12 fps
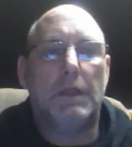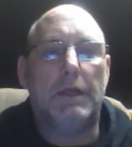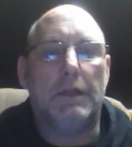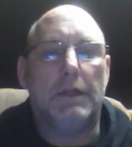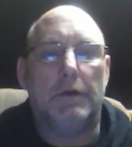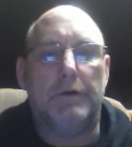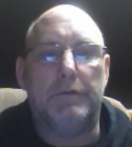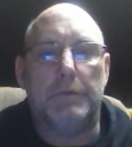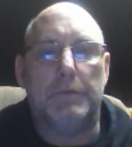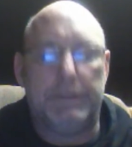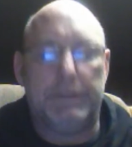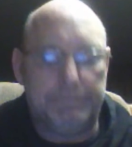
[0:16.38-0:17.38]
Hello
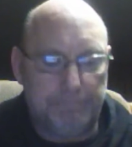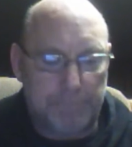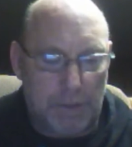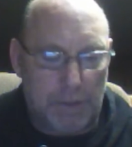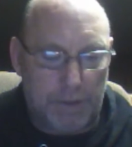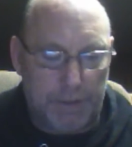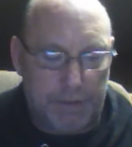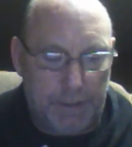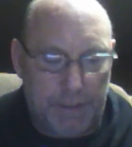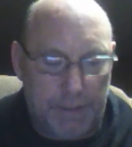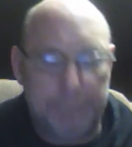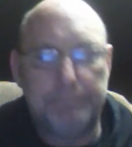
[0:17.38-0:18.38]
everybody, how are you
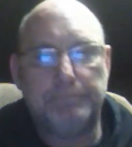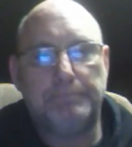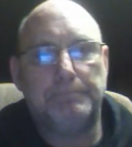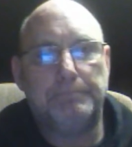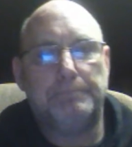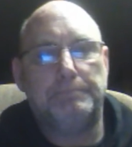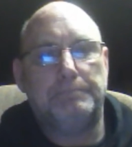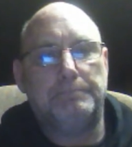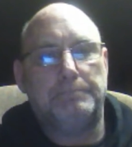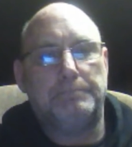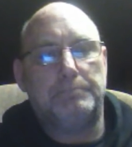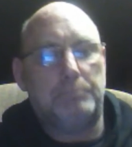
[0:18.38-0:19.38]
today?
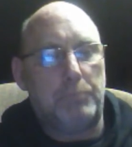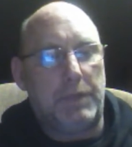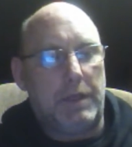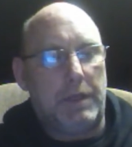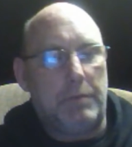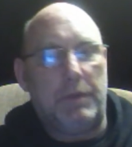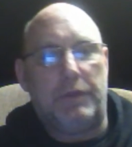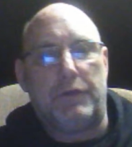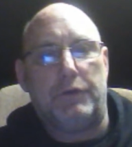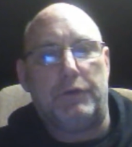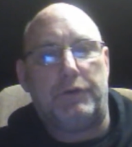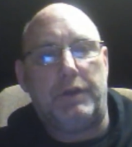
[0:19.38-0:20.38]

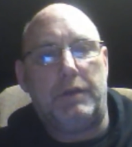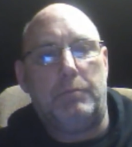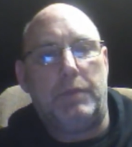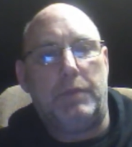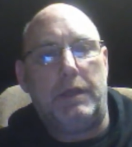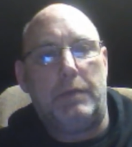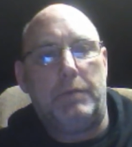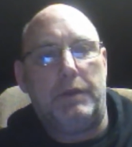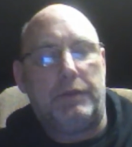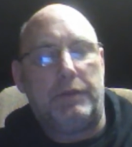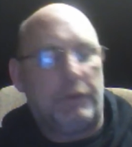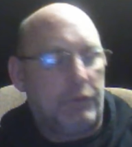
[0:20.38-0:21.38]
BMB13,
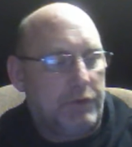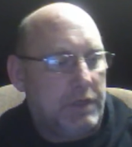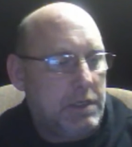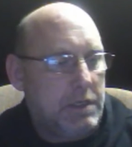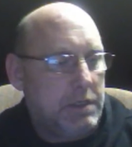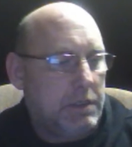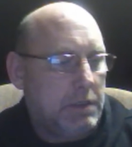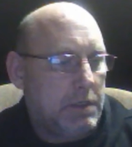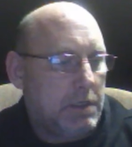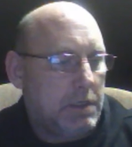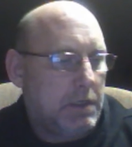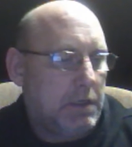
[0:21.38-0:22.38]
BMB13.
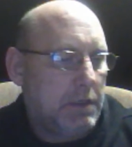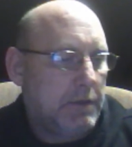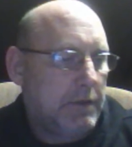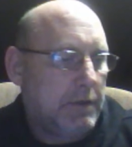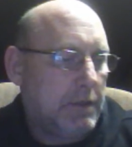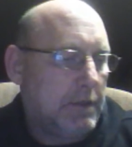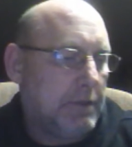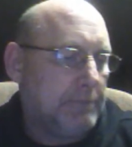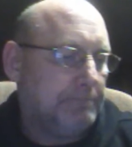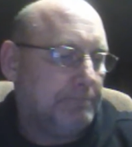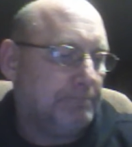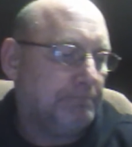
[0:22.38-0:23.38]

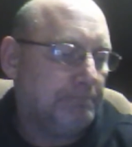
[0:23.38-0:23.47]
Um,